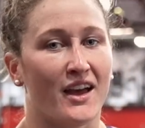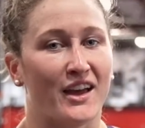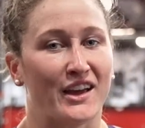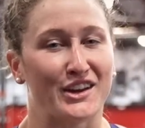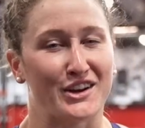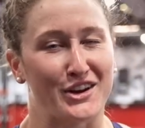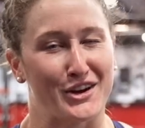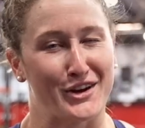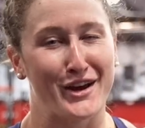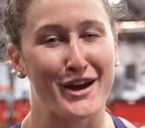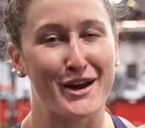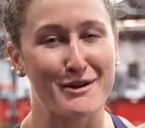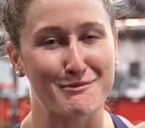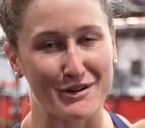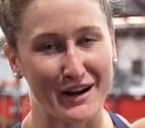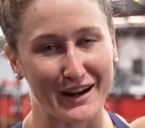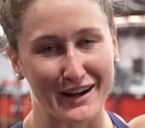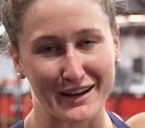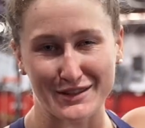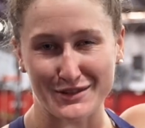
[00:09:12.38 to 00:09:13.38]
You know,
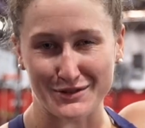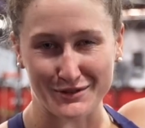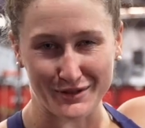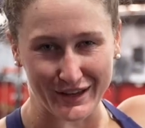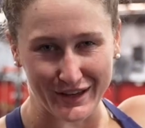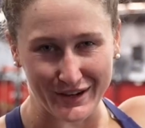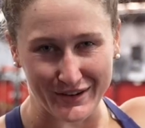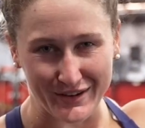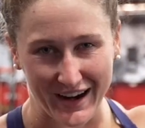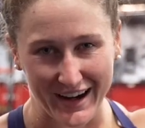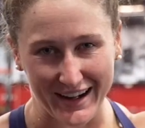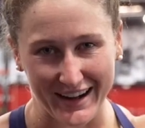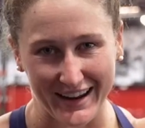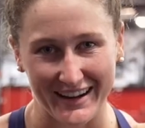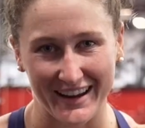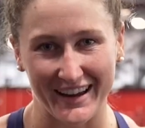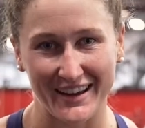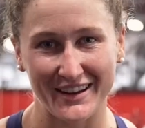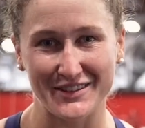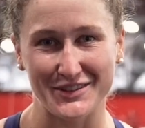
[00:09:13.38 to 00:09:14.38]
Brennan's really great
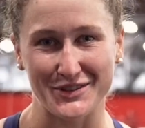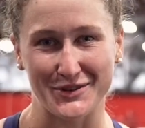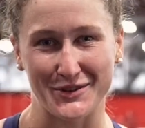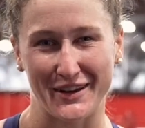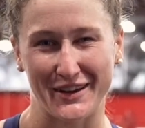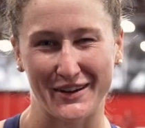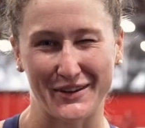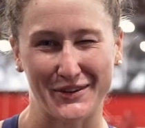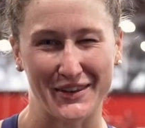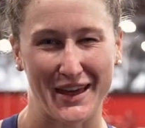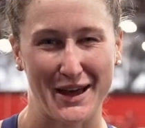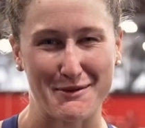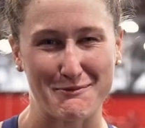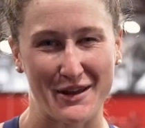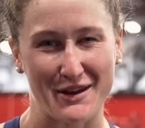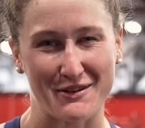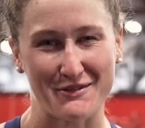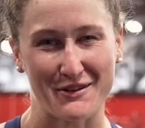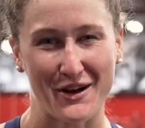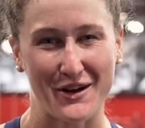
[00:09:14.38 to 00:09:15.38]
at doing all that
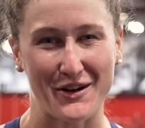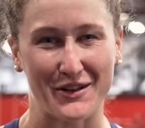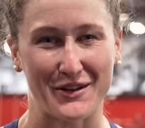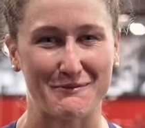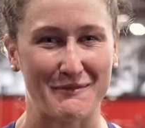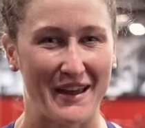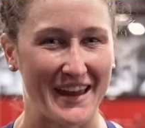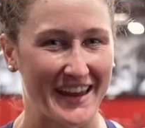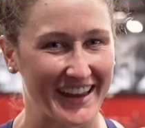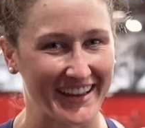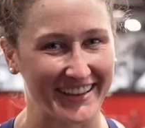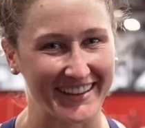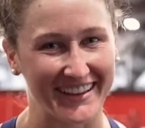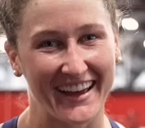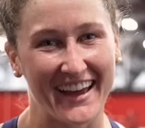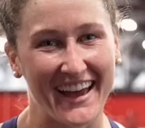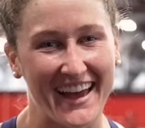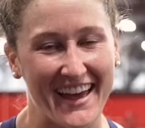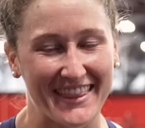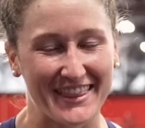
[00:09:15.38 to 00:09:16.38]
B-roll and making
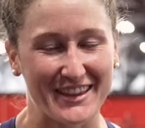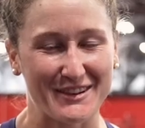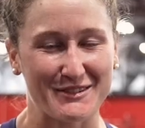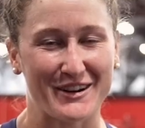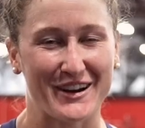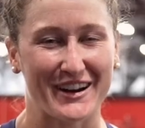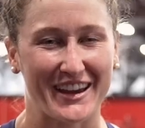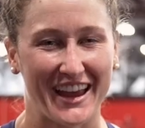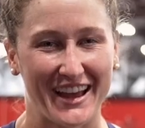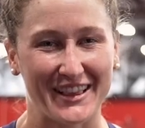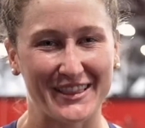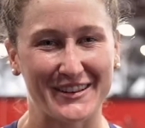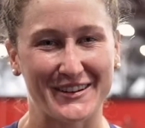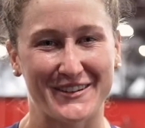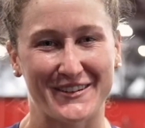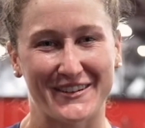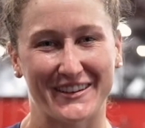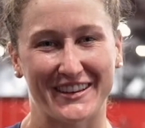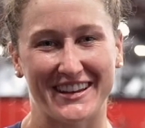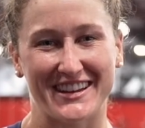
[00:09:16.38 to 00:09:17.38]
the workout
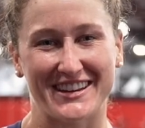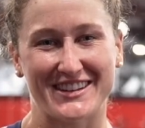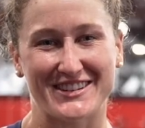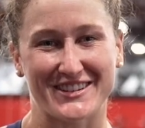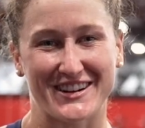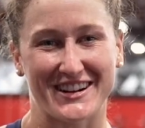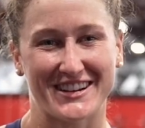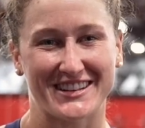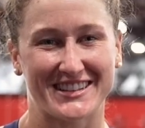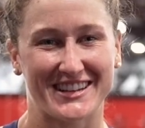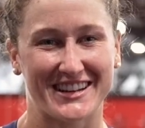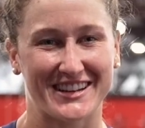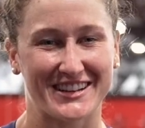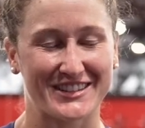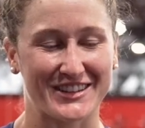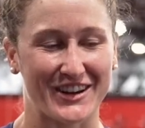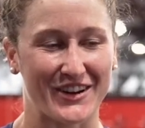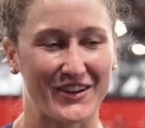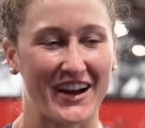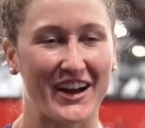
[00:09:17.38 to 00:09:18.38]
look really interesting,
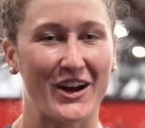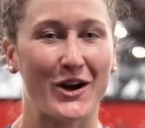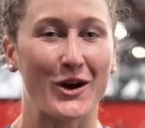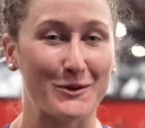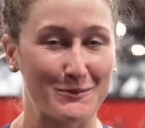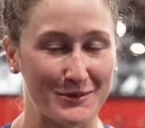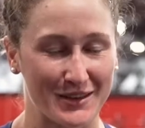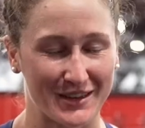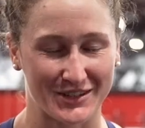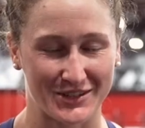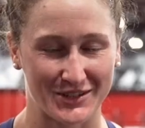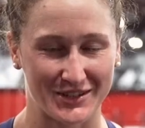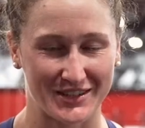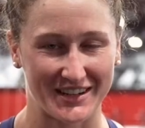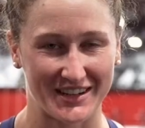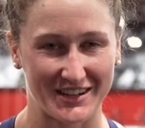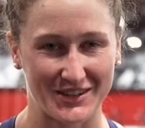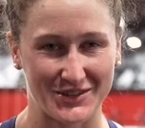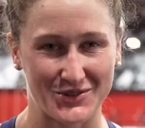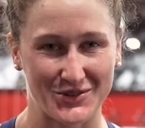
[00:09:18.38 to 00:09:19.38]
so I hope that you
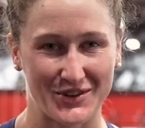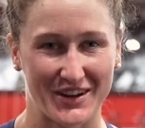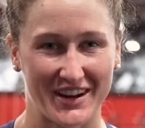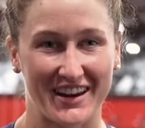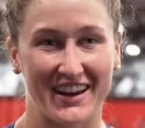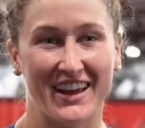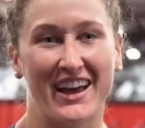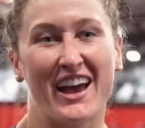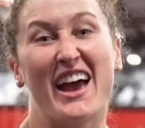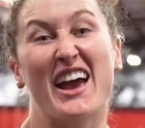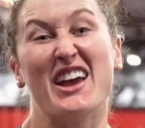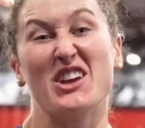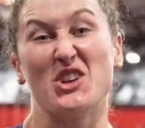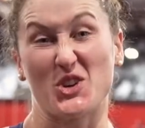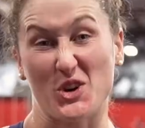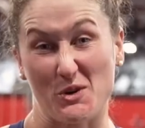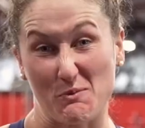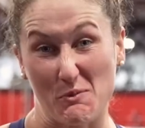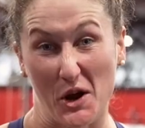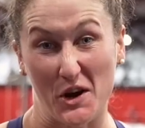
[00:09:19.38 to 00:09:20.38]
did enjoy it, you
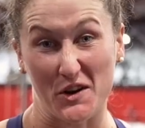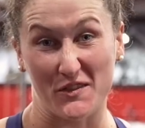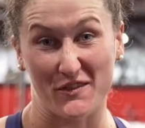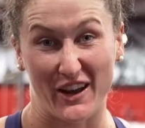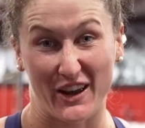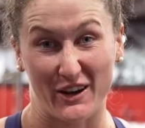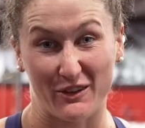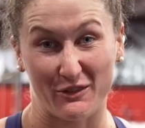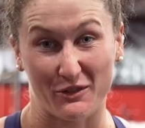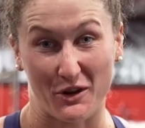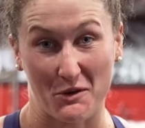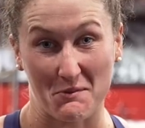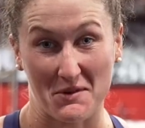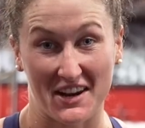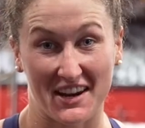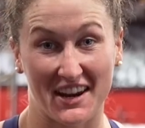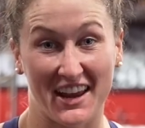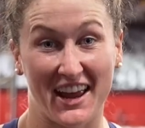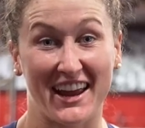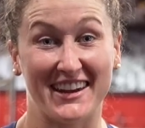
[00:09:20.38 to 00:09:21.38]
got motivated from
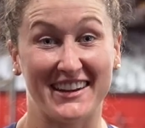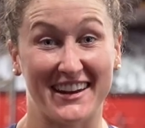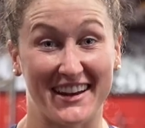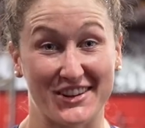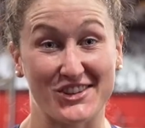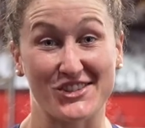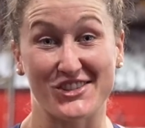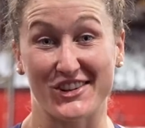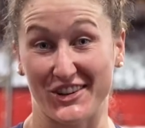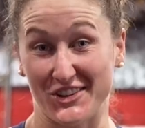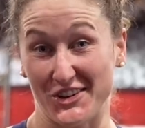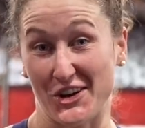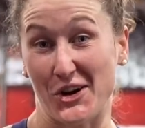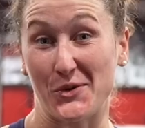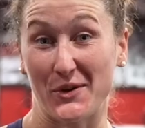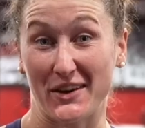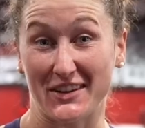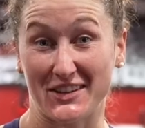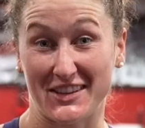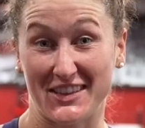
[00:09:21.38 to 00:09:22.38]
it, and now you're going to
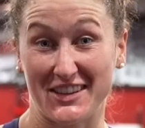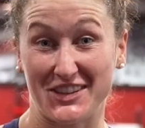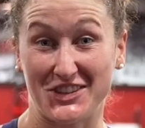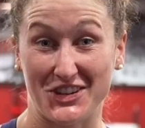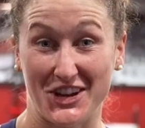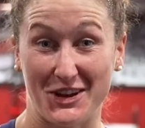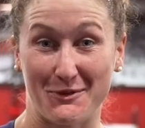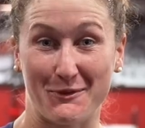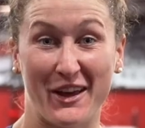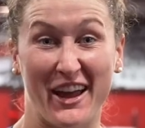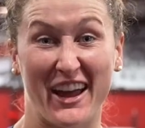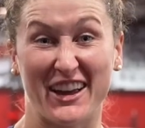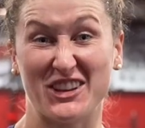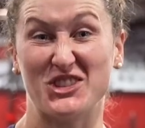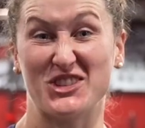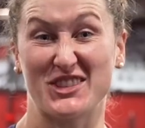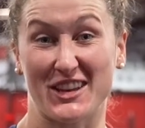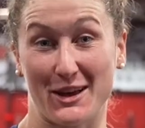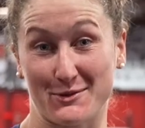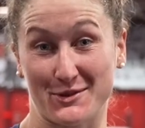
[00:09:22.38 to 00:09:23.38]
go into the gym and
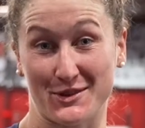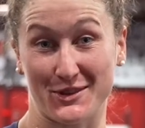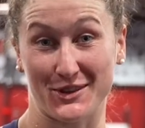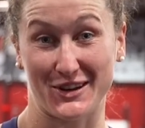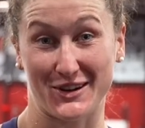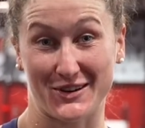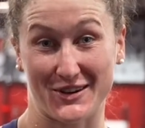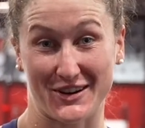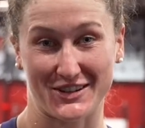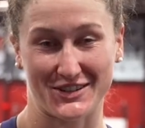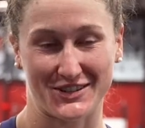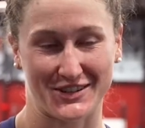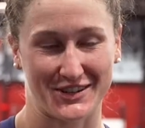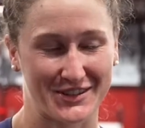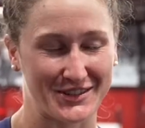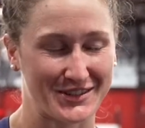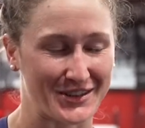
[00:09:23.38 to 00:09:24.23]
just absolutely crush it.